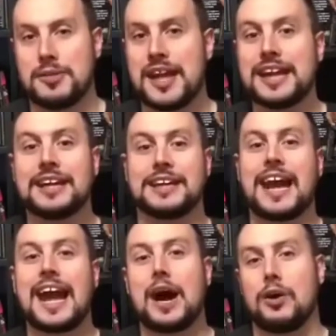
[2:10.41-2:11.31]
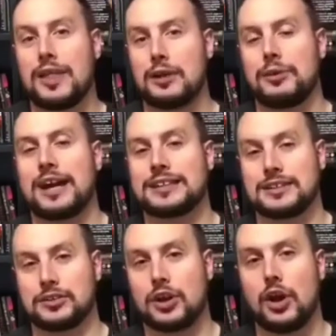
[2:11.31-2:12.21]
and they hit a cow, and that
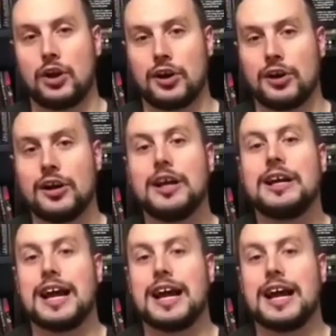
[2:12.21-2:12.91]
wrecks their car.